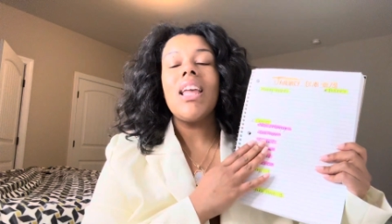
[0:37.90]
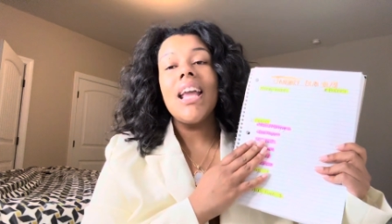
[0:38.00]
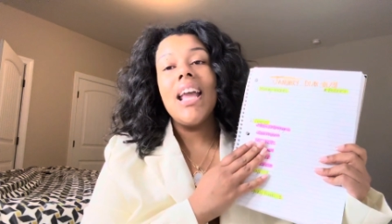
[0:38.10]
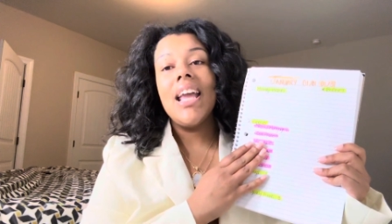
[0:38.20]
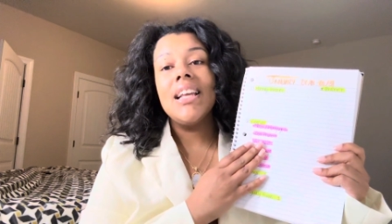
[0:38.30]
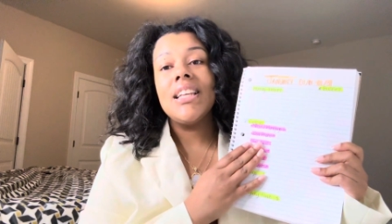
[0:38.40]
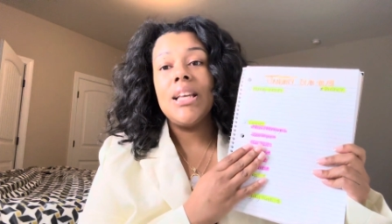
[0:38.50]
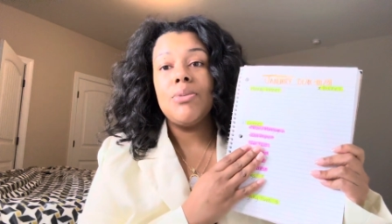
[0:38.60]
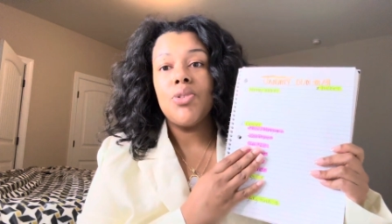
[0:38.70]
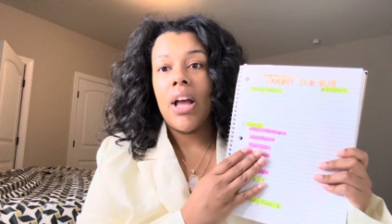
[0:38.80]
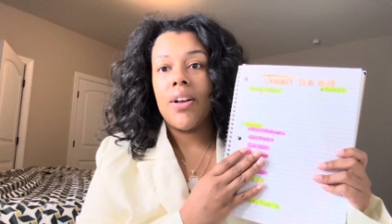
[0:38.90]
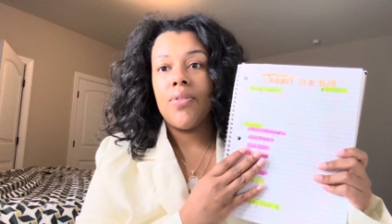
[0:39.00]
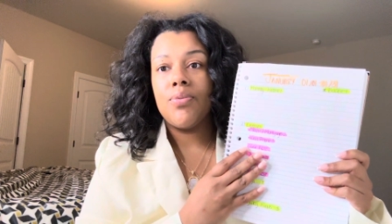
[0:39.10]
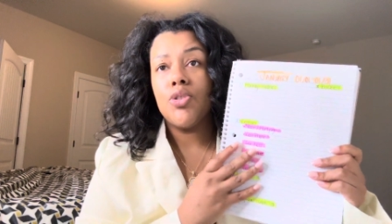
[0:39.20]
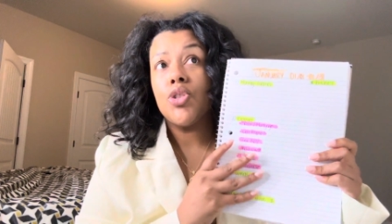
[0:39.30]
and keep track
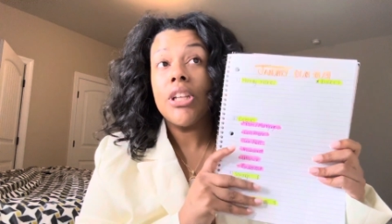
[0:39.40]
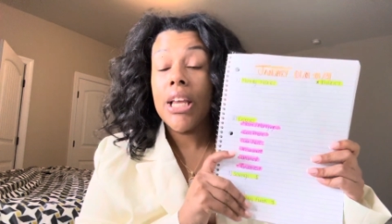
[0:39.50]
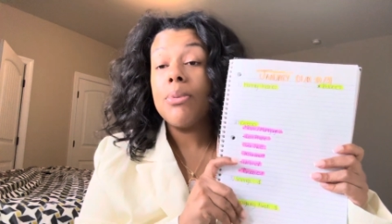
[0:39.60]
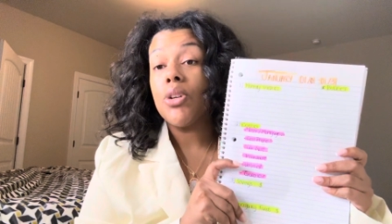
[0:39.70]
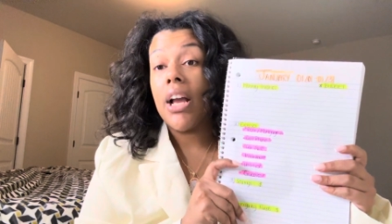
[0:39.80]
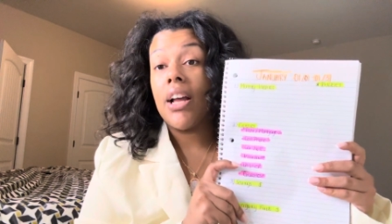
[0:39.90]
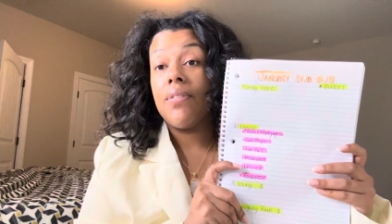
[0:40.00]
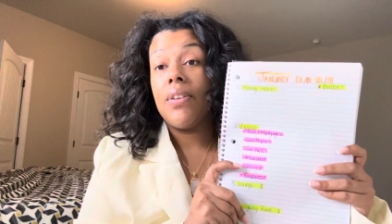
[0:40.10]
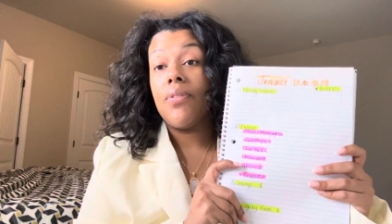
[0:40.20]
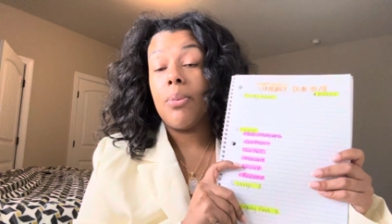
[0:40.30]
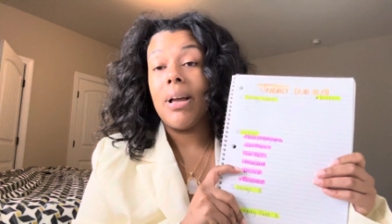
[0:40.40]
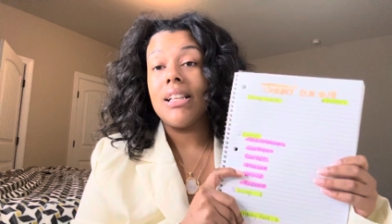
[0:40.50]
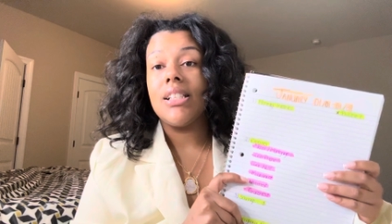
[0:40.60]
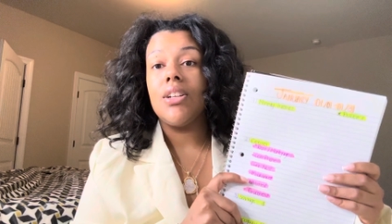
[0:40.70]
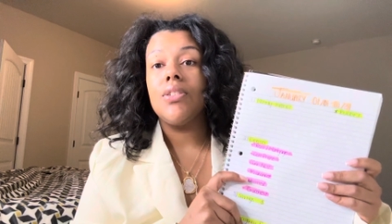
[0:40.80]
keep track of it for
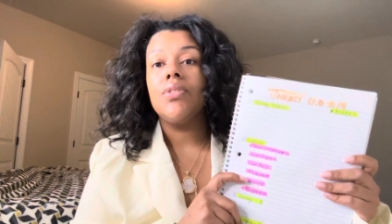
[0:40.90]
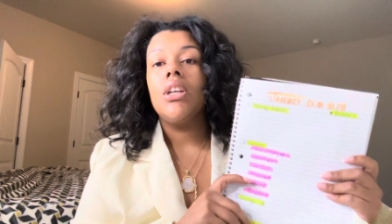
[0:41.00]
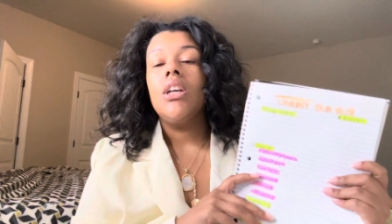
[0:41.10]
myself.